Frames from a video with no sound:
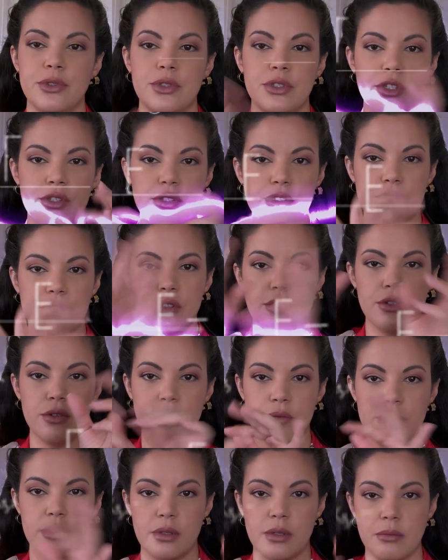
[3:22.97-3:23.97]
just do
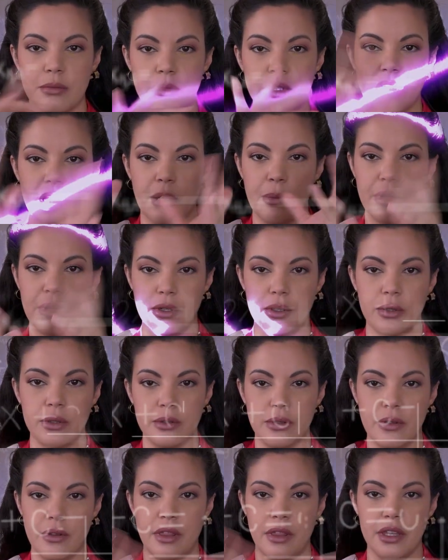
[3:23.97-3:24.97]
some
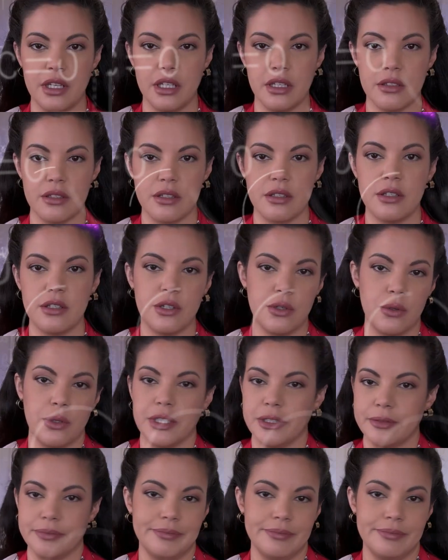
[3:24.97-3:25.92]
chemical things to it,